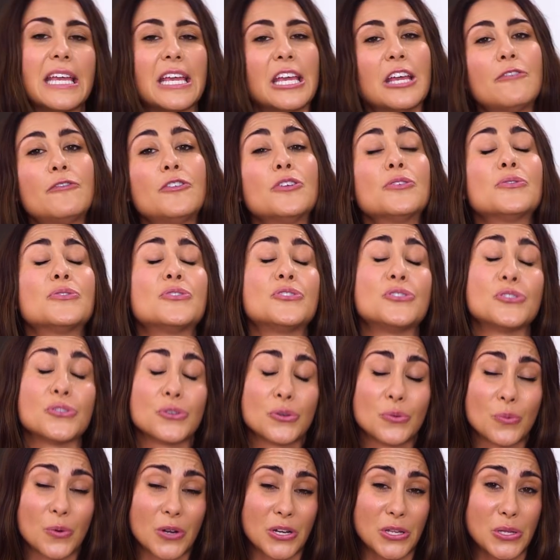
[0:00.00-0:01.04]
if you
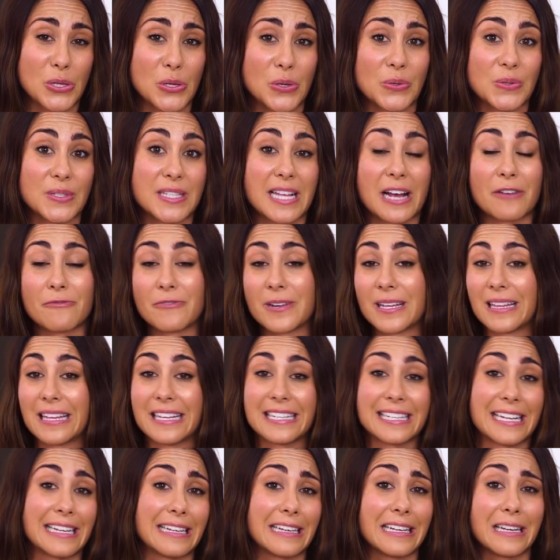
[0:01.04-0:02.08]
do want to use that really
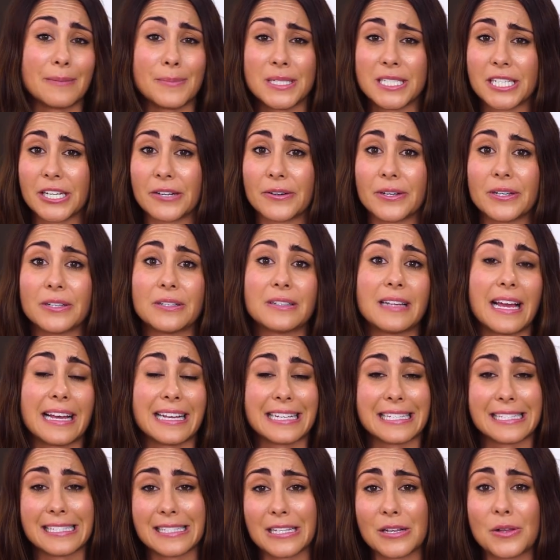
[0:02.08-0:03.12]
delicate material like
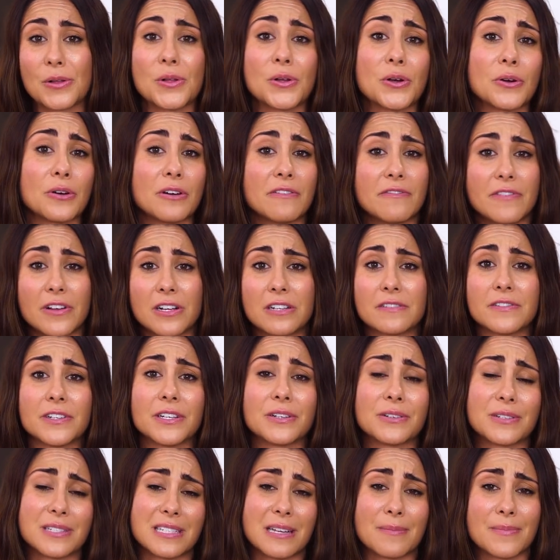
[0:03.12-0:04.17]
a silk or a
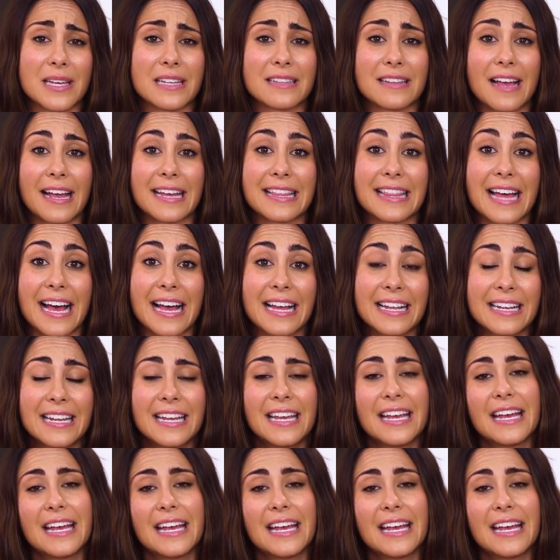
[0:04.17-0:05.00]
velvet or something like that,